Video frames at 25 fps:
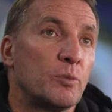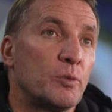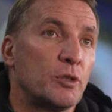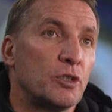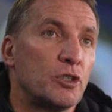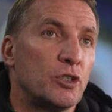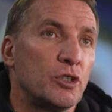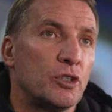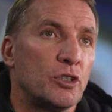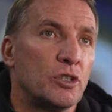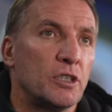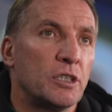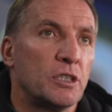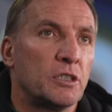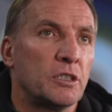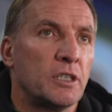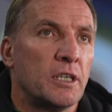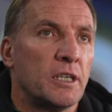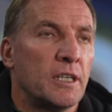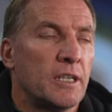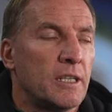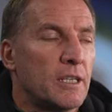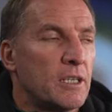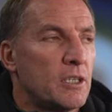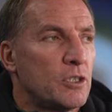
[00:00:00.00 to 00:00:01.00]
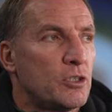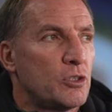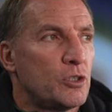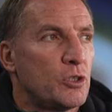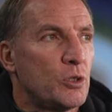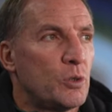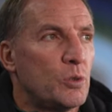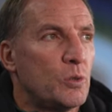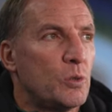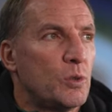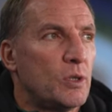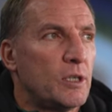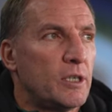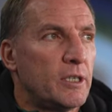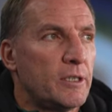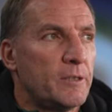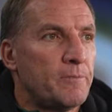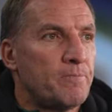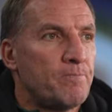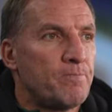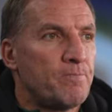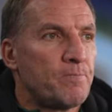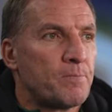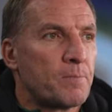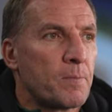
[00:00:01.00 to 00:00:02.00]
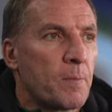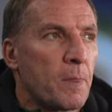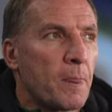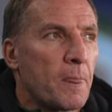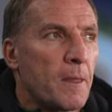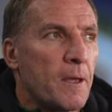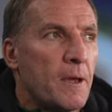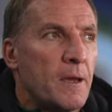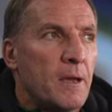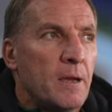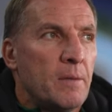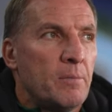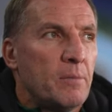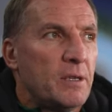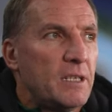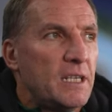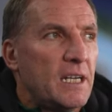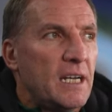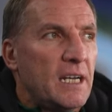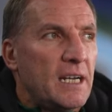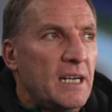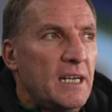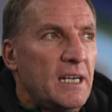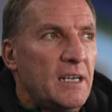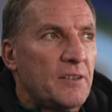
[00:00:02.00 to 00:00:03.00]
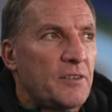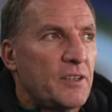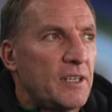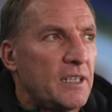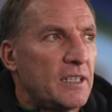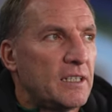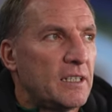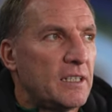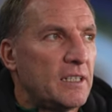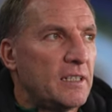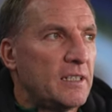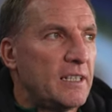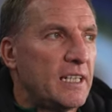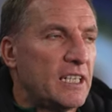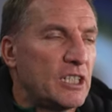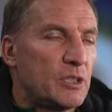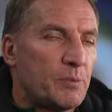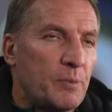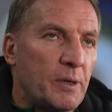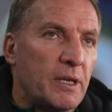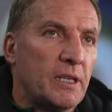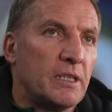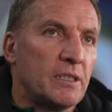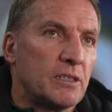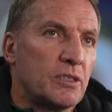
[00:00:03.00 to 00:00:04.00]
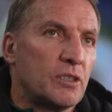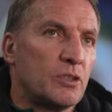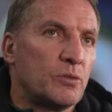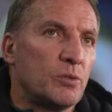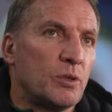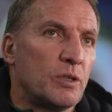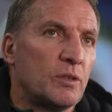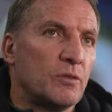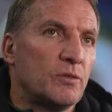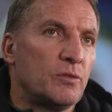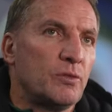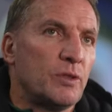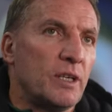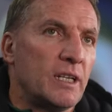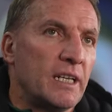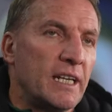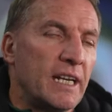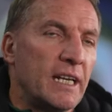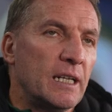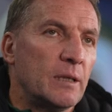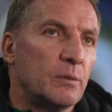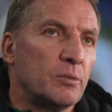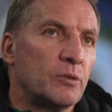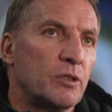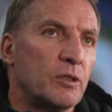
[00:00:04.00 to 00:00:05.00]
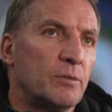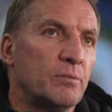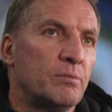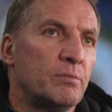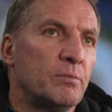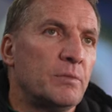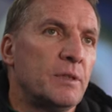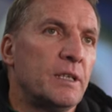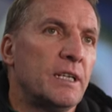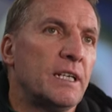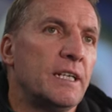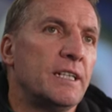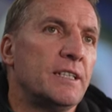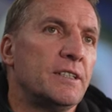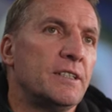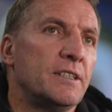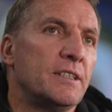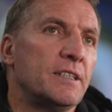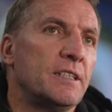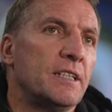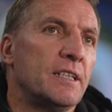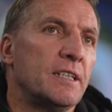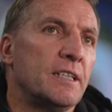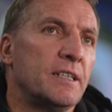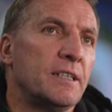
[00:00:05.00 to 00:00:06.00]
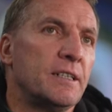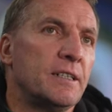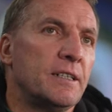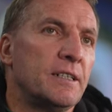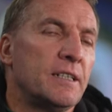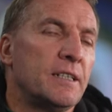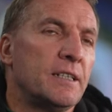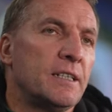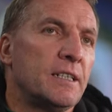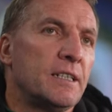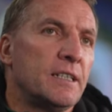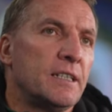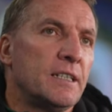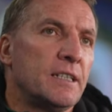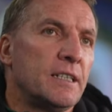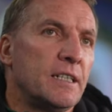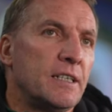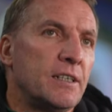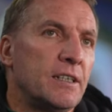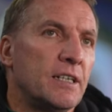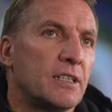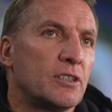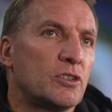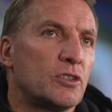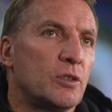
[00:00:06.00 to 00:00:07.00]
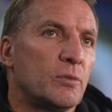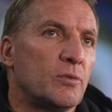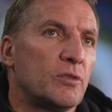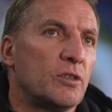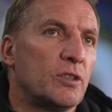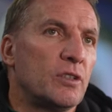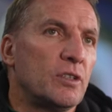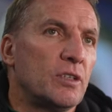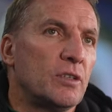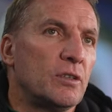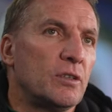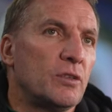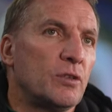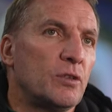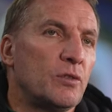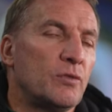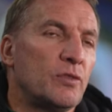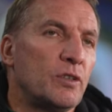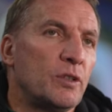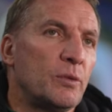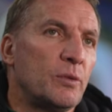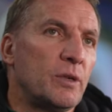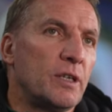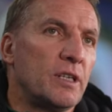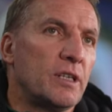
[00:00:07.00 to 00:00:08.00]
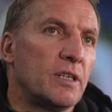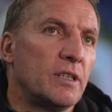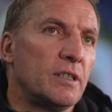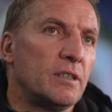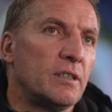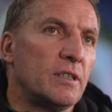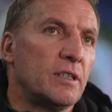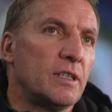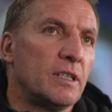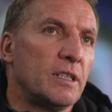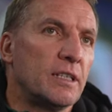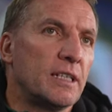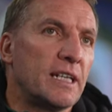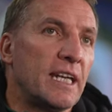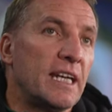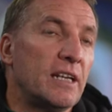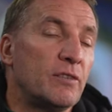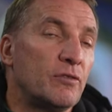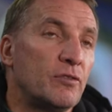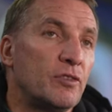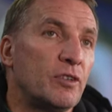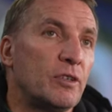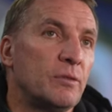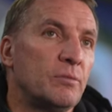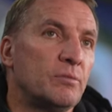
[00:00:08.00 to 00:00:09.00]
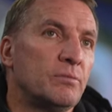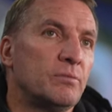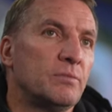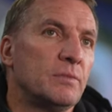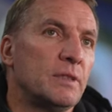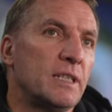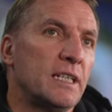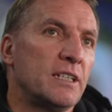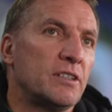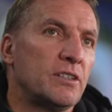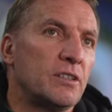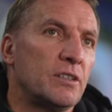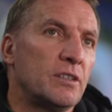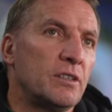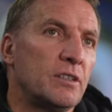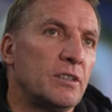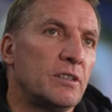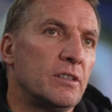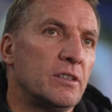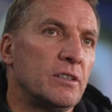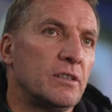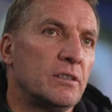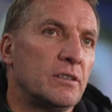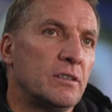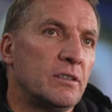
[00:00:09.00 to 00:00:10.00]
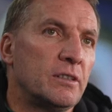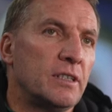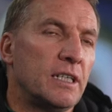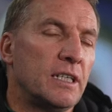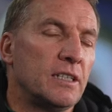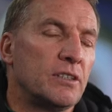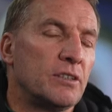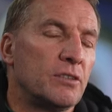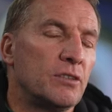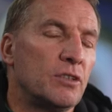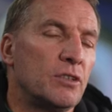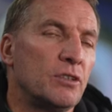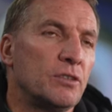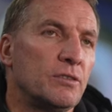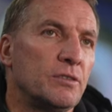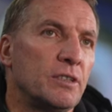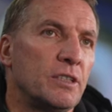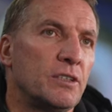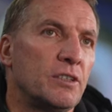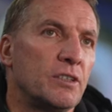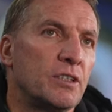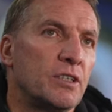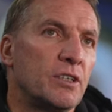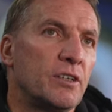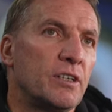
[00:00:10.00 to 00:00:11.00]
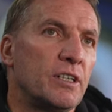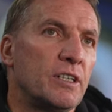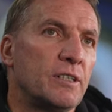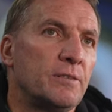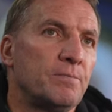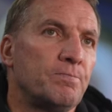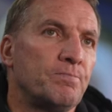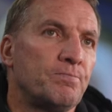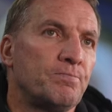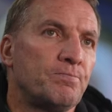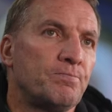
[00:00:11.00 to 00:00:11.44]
opportunities. So, but yeah, I think the experiences will have really helped them, and that's something that hopefully we can gain from later on in their career.